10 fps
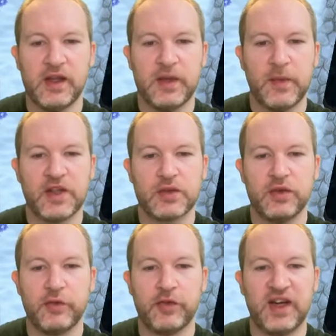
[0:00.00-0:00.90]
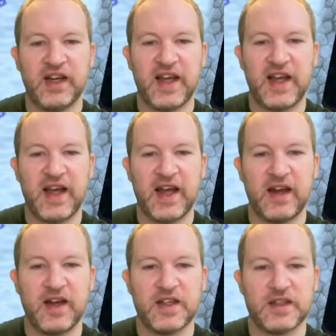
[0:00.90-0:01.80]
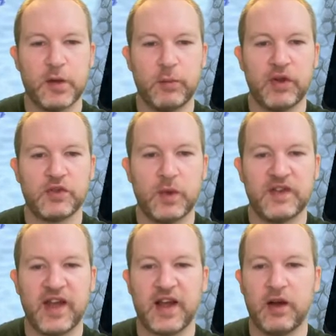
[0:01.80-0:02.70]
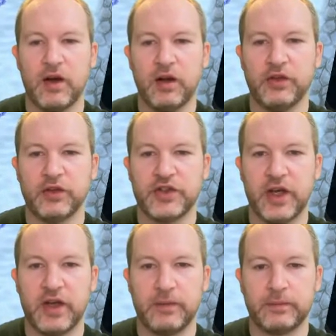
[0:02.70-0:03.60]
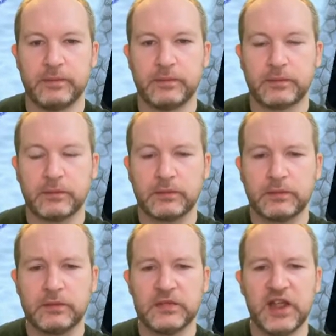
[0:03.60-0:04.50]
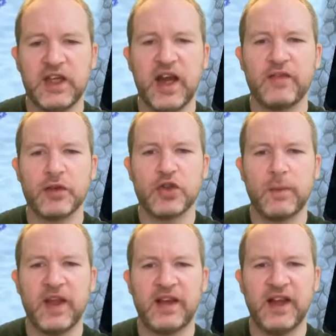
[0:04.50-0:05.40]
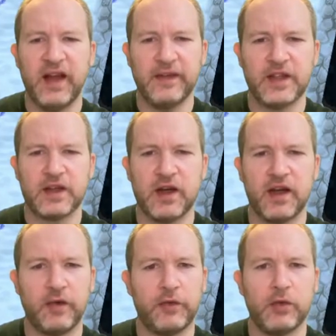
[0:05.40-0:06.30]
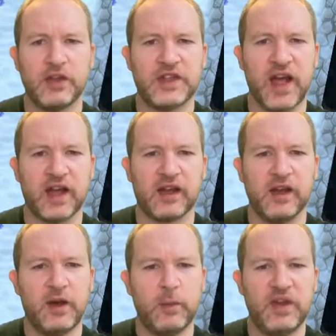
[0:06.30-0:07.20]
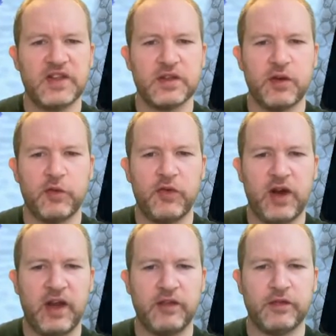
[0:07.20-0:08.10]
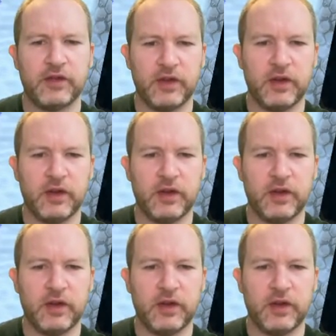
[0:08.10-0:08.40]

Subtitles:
Makes all your friendly allies +1 attack on your turn. Now, if I drop that down, this guy will have 4 attack. But this has got 5.